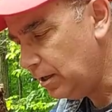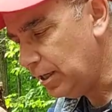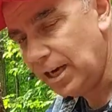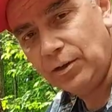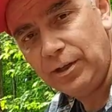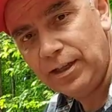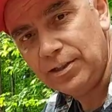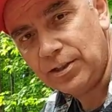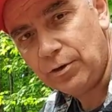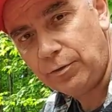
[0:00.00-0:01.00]
Not only
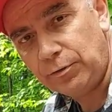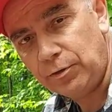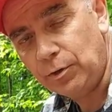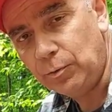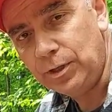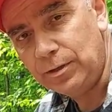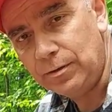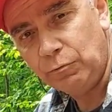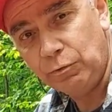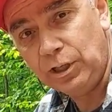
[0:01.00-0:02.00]
does it go through the wood
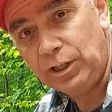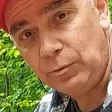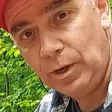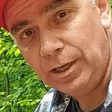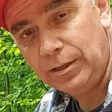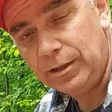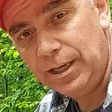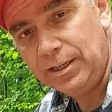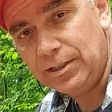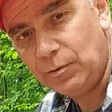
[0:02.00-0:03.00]
really well
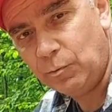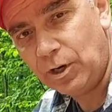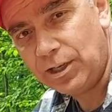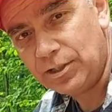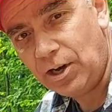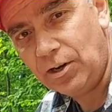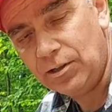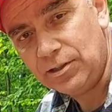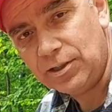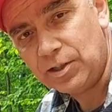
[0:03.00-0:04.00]
and doesn't work as
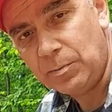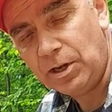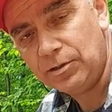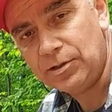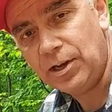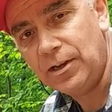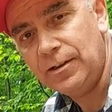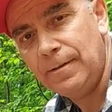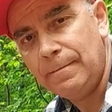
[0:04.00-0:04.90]
hard as the smaller saw,